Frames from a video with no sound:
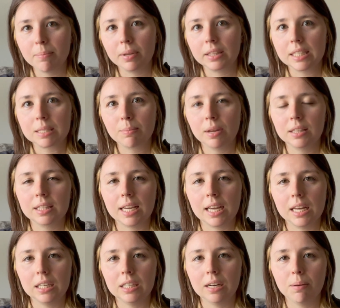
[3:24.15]
but this month I
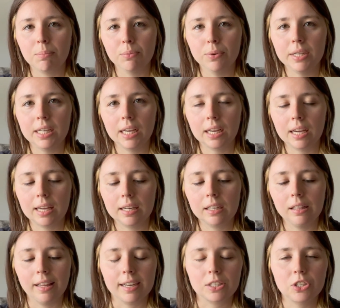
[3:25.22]
ended up reading a
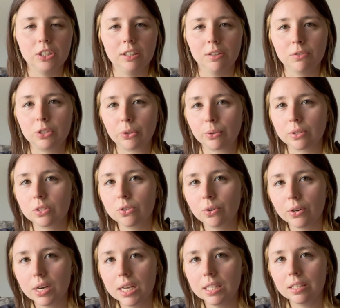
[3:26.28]
collection of short
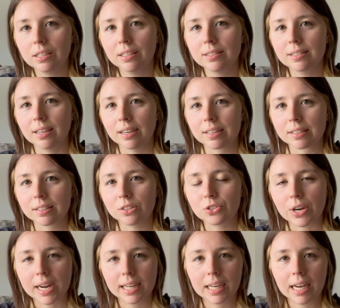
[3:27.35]
stories set in the
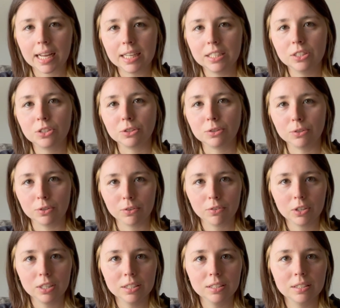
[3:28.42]
Dragon Age
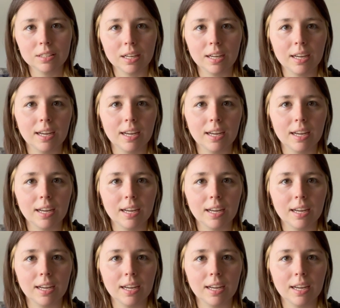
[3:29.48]
universe,